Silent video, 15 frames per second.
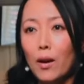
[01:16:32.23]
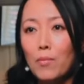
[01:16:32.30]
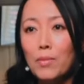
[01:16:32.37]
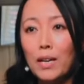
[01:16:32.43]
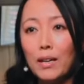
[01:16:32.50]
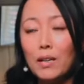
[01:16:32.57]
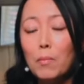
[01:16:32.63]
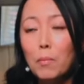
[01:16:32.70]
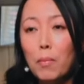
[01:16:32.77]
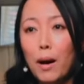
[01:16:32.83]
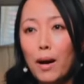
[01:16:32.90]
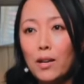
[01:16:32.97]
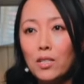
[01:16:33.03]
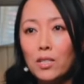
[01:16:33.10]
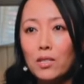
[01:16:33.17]
that
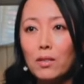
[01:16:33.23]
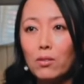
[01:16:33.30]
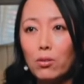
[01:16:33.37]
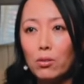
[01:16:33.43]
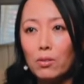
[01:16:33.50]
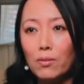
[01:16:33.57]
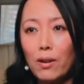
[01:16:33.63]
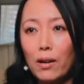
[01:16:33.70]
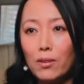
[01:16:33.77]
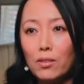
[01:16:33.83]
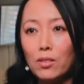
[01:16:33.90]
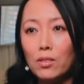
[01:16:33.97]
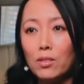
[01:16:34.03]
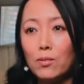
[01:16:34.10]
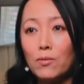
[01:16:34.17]
combines the
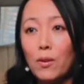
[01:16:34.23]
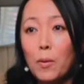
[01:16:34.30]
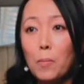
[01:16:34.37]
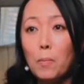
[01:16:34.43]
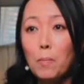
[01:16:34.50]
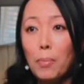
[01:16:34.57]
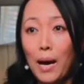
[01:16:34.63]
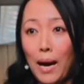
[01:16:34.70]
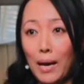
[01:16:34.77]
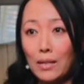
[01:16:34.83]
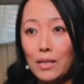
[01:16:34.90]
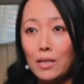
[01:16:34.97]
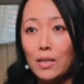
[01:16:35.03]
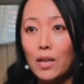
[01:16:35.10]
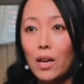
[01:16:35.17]
coronaviruses from
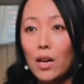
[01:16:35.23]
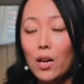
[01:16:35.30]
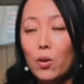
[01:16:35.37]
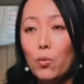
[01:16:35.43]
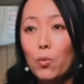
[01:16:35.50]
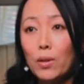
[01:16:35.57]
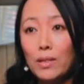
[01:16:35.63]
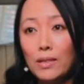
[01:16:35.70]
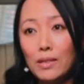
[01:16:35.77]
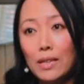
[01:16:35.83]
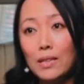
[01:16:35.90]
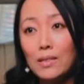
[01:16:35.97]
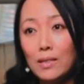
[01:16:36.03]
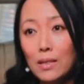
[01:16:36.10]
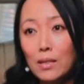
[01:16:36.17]
bats with the
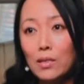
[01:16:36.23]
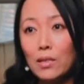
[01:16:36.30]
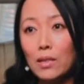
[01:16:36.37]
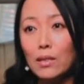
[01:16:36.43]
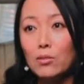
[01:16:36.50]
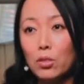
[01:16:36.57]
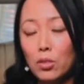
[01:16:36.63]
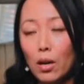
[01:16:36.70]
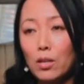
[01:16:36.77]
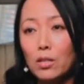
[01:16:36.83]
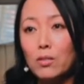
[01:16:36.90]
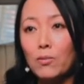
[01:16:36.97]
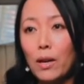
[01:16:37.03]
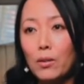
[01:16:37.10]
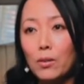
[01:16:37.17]
existing SARS
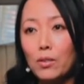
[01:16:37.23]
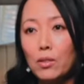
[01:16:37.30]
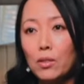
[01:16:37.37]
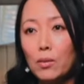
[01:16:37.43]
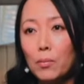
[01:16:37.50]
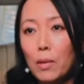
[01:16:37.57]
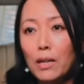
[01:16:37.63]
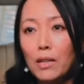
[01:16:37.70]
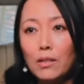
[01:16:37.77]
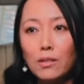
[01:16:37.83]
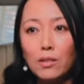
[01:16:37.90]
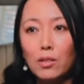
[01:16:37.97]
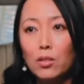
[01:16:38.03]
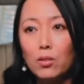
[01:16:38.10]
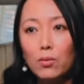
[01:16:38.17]
virus, making
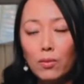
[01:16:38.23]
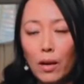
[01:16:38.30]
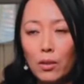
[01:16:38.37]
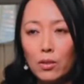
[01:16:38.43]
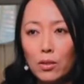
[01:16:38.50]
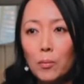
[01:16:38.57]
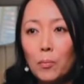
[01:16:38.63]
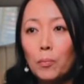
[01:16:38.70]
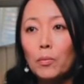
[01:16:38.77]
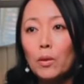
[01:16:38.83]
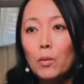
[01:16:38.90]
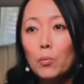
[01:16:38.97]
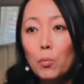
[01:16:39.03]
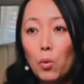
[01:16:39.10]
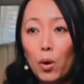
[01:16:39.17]
this new virus
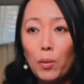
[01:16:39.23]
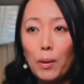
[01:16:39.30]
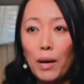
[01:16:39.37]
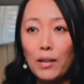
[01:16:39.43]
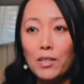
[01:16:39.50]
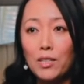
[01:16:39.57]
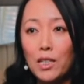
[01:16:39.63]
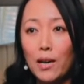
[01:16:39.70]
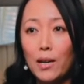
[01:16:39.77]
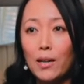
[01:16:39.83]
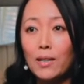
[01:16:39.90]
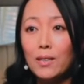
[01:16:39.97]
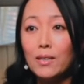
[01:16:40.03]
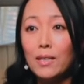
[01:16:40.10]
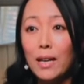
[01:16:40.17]
more pathogenic
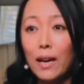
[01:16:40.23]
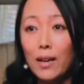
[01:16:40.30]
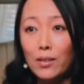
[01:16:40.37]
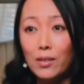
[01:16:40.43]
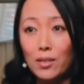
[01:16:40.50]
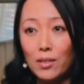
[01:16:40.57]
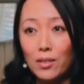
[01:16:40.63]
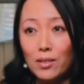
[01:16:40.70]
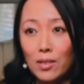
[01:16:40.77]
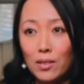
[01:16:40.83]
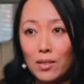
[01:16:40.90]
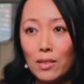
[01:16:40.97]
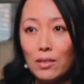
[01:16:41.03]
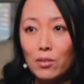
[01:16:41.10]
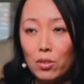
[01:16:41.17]
than the
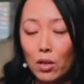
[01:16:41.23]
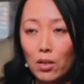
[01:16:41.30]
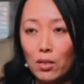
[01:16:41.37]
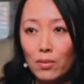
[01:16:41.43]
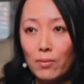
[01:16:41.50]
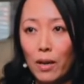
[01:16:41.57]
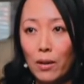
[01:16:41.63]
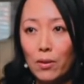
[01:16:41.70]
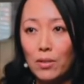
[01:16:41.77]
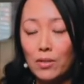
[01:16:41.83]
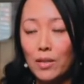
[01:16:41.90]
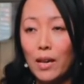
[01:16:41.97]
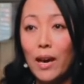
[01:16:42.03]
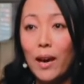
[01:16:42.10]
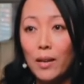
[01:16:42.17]
existing SARS virus
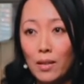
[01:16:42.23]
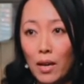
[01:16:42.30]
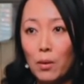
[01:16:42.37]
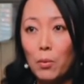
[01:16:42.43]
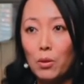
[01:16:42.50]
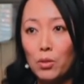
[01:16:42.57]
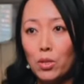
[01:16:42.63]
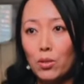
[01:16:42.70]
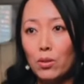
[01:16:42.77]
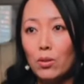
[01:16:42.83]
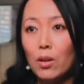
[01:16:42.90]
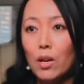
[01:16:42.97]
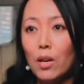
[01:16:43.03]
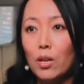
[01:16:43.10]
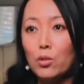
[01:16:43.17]
and able to
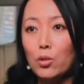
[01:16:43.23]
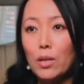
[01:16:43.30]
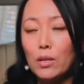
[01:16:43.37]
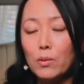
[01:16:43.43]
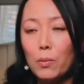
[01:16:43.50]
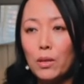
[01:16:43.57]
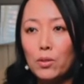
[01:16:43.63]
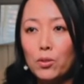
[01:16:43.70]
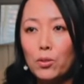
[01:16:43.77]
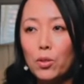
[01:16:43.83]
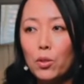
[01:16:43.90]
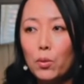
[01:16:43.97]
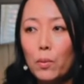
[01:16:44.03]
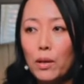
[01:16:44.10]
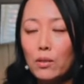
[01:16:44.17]
transmit to
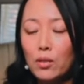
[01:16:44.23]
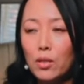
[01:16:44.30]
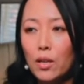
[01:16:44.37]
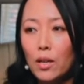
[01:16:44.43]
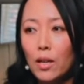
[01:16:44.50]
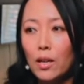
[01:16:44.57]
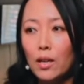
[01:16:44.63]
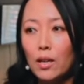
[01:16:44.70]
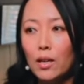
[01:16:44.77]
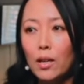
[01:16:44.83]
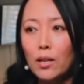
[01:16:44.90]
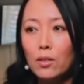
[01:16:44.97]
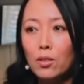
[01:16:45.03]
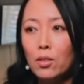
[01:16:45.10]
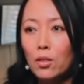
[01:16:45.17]
humans.
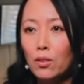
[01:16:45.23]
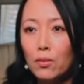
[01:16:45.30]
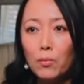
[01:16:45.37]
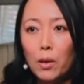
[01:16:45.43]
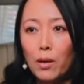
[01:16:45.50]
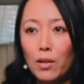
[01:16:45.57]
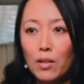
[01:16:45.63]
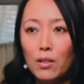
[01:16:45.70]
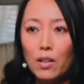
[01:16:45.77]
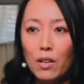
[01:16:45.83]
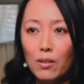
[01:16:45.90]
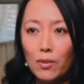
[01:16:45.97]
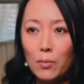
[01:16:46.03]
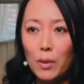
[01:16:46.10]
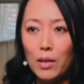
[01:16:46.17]
And the American
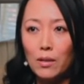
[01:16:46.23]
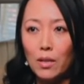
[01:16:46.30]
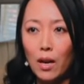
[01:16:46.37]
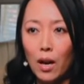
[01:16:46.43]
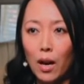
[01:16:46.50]
government